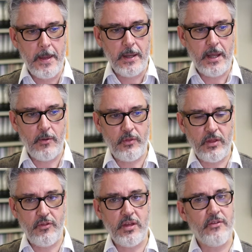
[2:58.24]
Now,
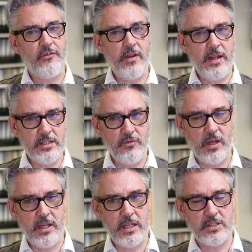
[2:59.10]
the effect of
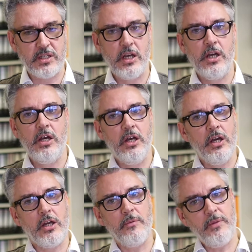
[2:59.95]
that is,
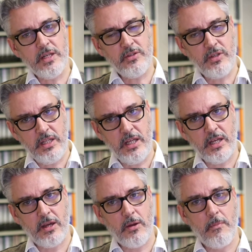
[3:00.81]
come the end of the
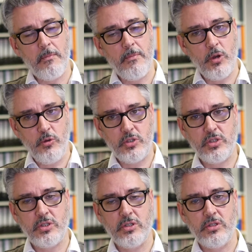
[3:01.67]
year,
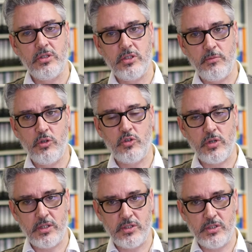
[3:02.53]
most
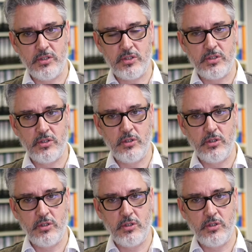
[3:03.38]
subcontractors